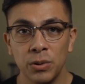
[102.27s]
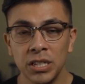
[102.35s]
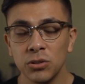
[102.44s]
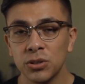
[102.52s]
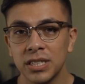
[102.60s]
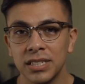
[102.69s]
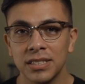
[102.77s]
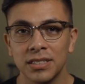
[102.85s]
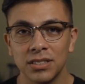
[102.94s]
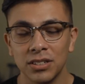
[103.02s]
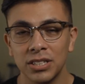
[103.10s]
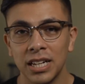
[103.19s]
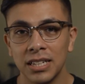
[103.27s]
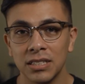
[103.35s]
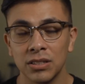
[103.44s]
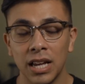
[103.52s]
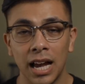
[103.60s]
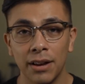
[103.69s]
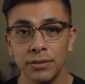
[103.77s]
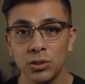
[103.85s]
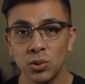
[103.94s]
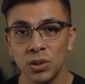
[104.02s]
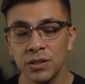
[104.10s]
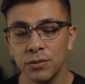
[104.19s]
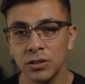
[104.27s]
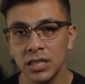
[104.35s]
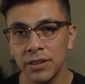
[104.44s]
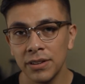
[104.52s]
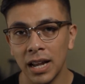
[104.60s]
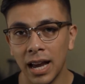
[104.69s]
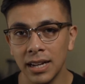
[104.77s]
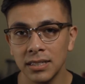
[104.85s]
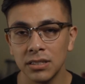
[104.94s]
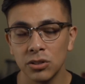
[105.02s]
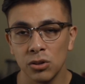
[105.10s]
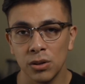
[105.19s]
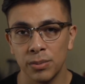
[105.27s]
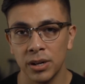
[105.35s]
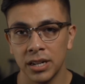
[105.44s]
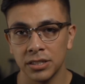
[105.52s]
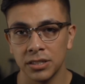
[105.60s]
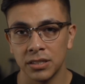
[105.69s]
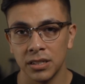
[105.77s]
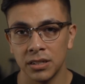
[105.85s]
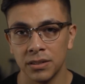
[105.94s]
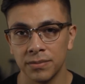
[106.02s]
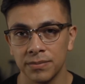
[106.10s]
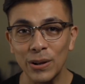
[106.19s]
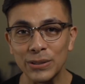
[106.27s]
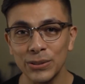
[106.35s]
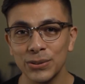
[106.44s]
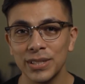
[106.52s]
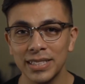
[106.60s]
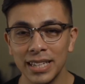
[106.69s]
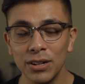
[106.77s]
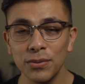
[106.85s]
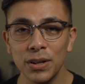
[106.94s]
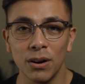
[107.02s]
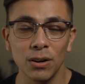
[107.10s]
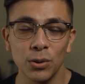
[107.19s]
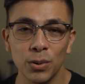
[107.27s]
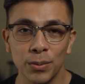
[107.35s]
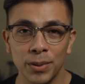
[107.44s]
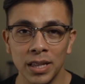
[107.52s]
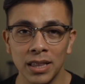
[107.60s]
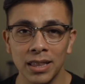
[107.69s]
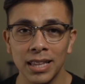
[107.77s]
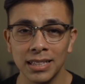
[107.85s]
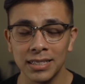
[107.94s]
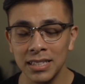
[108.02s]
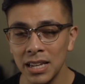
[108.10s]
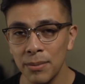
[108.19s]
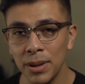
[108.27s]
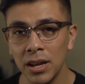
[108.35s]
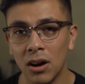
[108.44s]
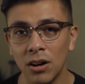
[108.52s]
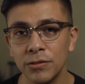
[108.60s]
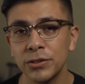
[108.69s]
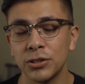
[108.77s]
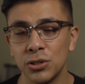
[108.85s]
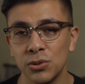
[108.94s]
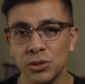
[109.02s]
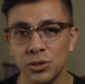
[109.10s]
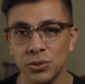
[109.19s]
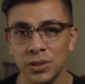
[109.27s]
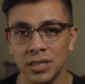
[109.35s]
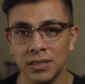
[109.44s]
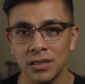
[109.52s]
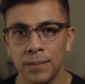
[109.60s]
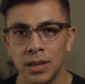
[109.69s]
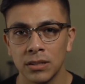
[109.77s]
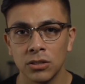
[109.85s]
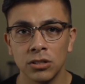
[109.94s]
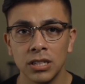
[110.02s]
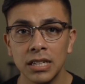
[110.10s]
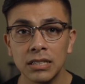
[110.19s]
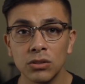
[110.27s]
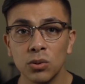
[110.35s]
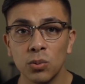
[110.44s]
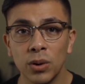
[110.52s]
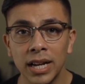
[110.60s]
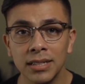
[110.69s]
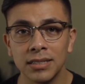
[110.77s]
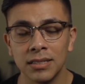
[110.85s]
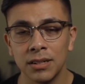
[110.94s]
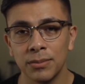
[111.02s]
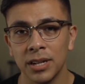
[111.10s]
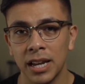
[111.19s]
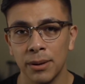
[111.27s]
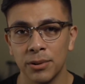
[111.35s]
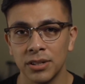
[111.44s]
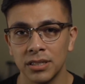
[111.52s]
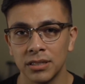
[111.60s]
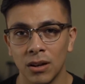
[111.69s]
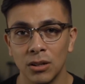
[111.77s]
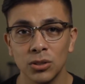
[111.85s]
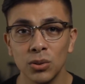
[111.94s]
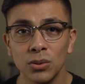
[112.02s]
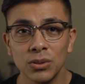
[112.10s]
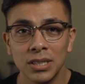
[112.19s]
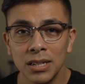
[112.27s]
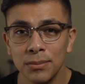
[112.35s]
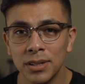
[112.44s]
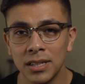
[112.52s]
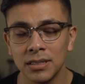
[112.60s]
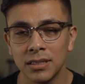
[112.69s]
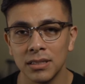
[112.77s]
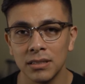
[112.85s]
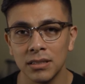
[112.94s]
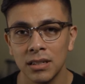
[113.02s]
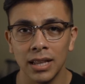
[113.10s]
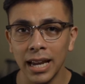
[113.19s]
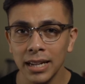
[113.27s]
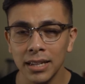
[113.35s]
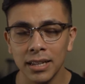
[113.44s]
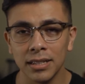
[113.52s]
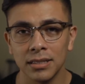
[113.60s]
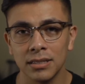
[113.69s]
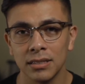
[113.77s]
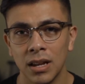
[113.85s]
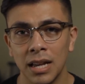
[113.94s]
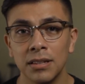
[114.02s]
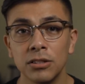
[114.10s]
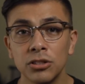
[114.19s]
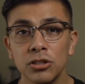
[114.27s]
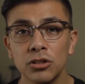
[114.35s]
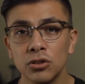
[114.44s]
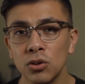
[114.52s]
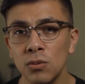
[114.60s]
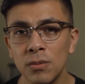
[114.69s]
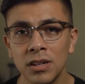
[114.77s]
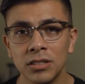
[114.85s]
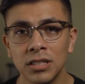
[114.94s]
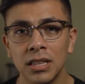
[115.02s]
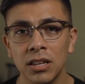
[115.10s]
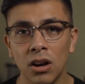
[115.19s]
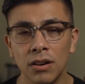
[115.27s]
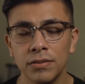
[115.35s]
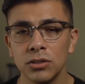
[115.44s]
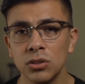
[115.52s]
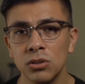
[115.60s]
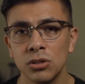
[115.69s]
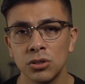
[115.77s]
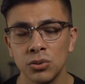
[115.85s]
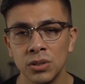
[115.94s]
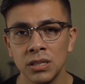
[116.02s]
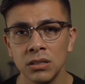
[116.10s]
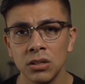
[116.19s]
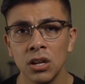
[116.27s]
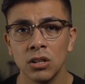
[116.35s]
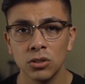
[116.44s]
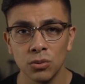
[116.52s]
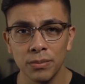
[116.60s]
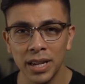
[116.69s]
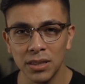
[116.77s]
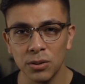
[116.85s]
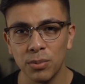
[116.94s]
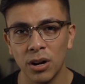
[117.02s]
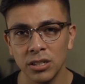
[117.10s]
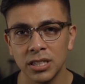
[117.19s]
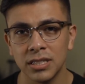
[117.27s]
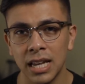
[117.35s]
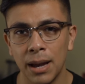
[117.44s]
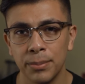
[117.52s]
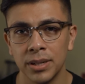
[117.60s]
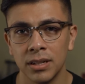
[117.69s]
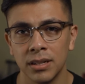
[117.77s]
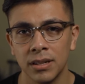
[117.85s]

Resources such as having 24-7 access to the production center. Also, the state-of-the-art equipment that CMA offers to their students such as the red cinema cameras, also cinema lenses, lighting kits, and there's just so much that they offer to their students to make their projects happen.